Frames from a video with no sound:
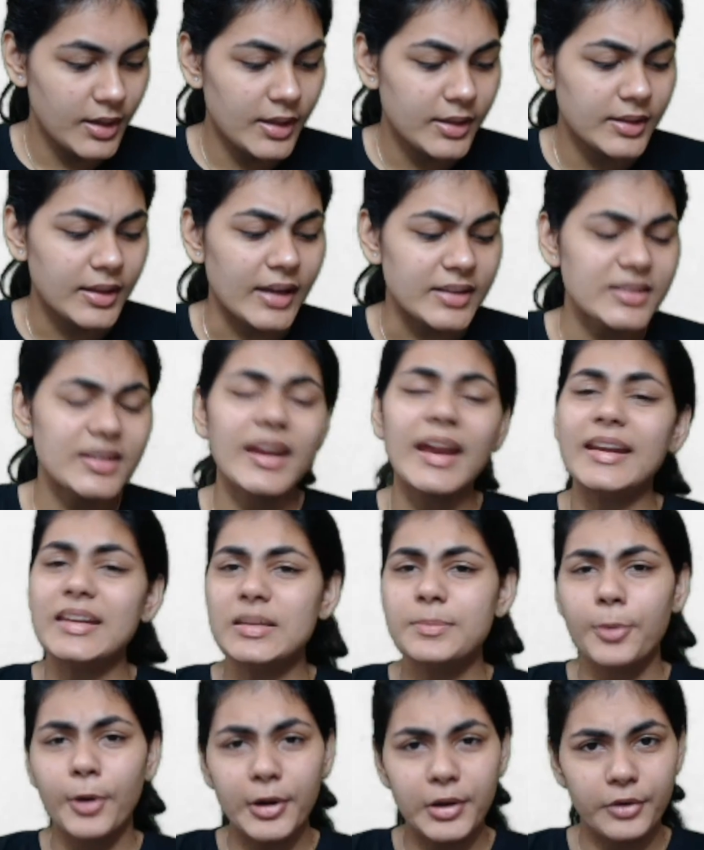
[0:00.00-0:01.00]
Guys, at
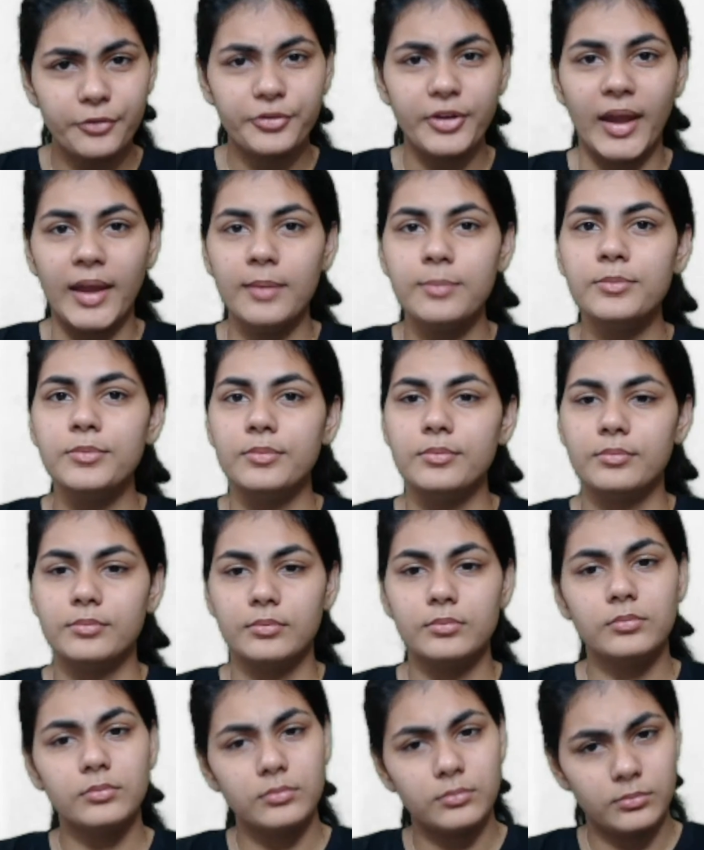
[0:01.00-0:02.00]
any point of time
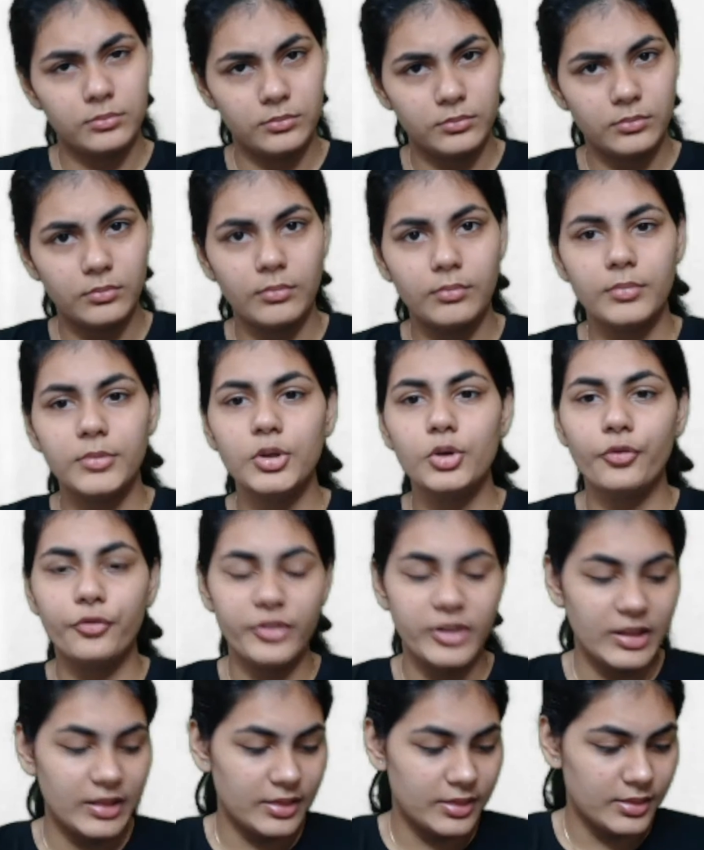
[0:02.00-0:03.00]
you
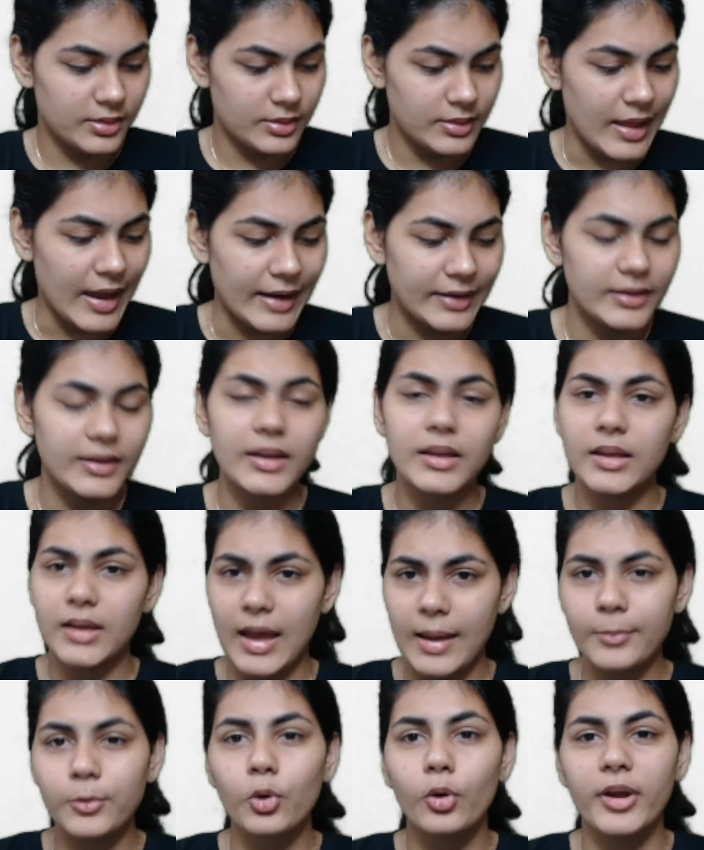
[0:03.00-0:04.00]
feel that
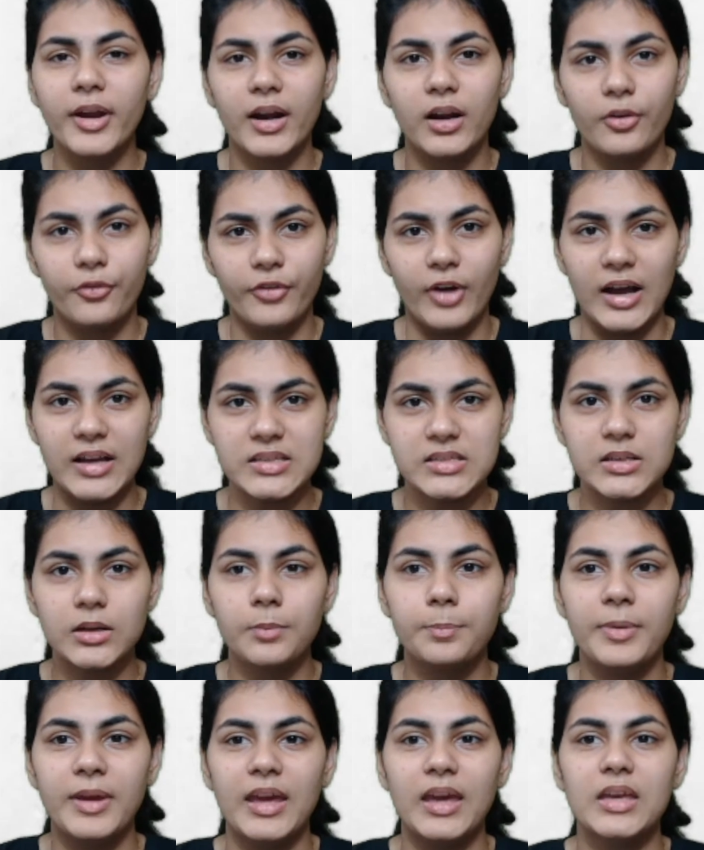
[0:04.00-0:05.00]
I'm going at a faster
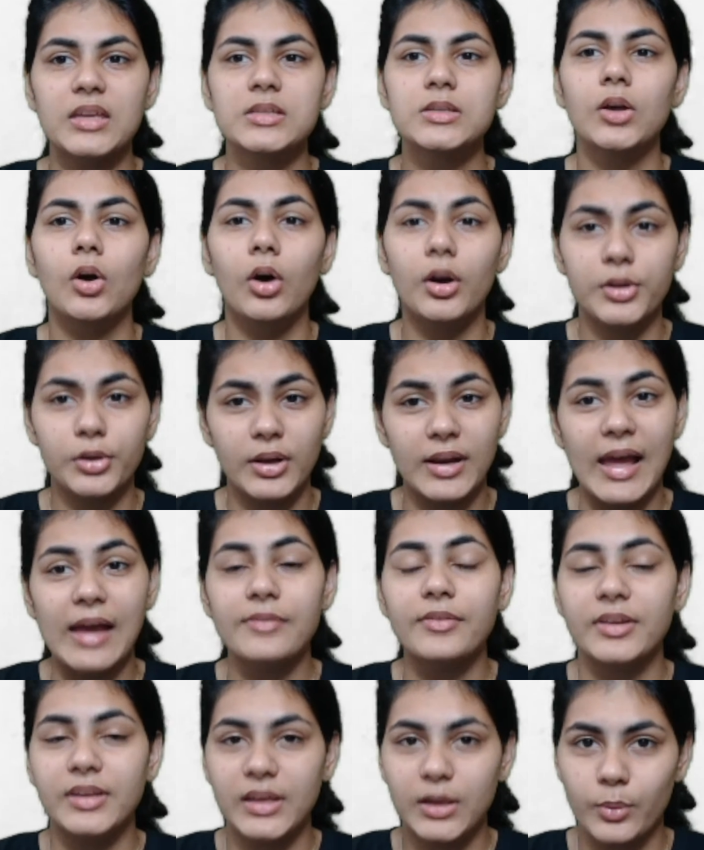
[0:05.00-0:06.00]
pace or you'll
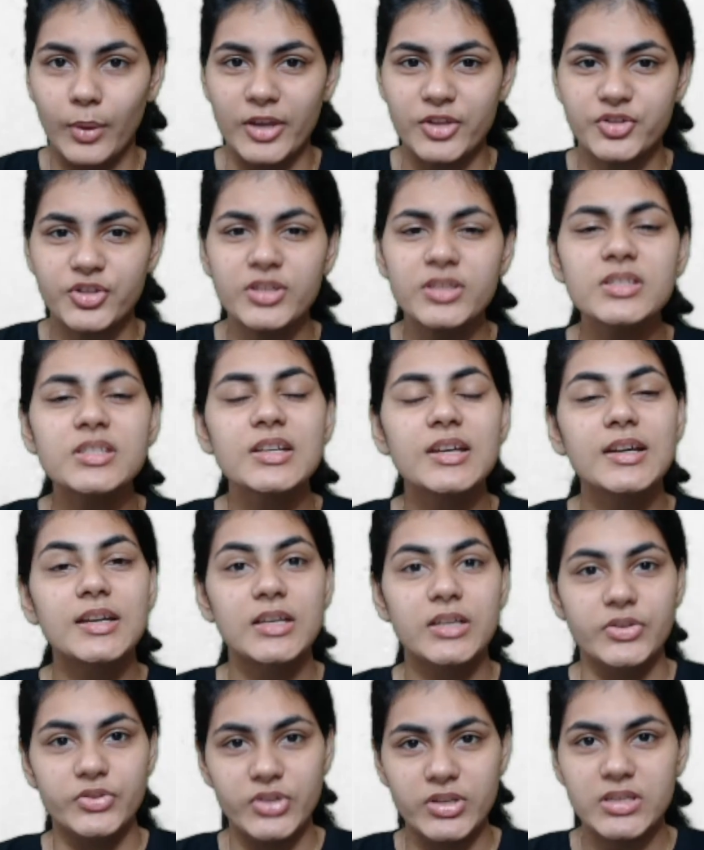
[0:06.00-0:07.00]
have any questions,
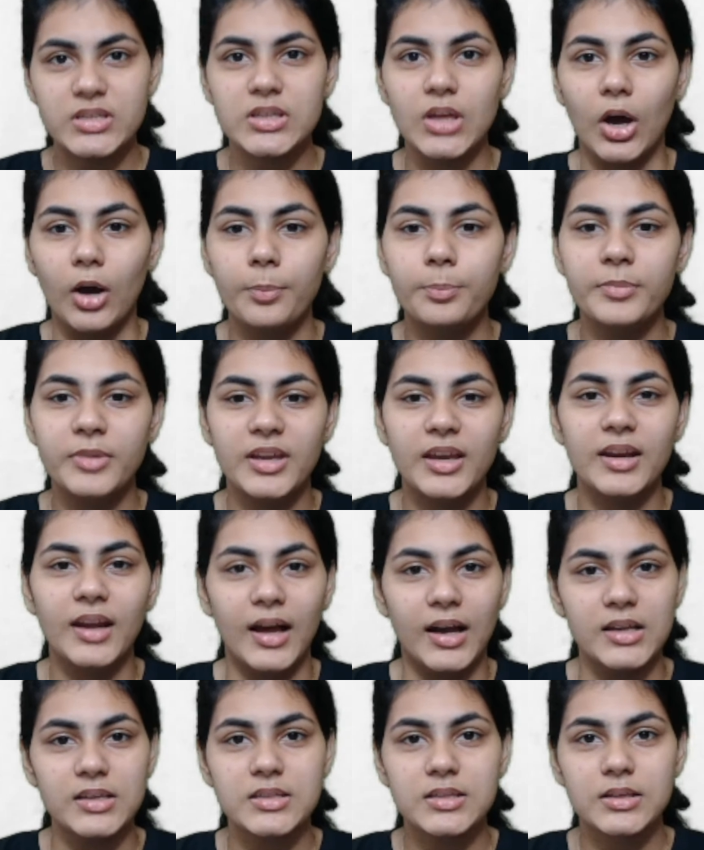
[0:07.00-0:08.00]
just stop me and
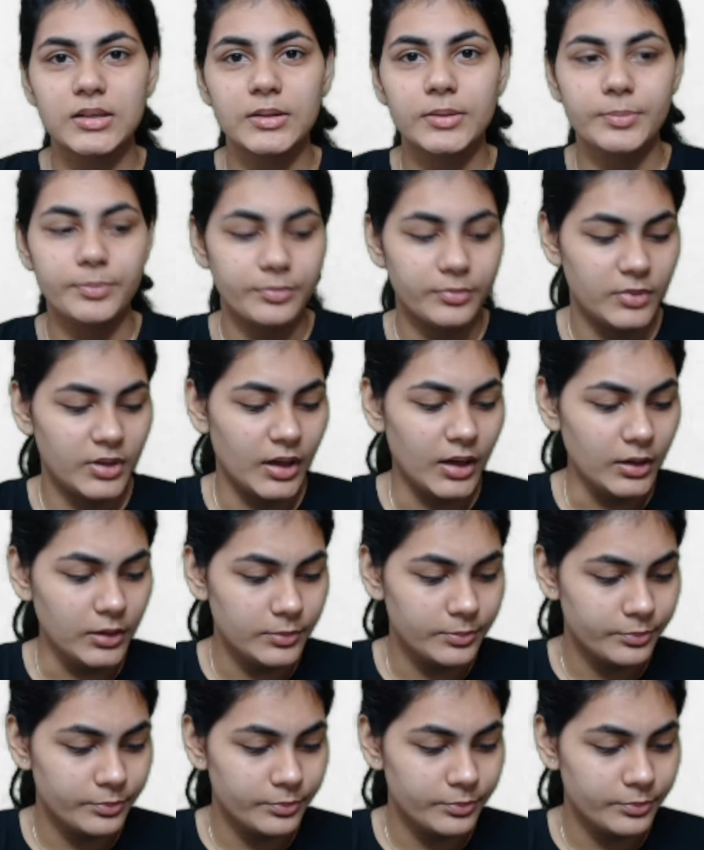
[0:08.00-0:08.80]
ask. Yeah.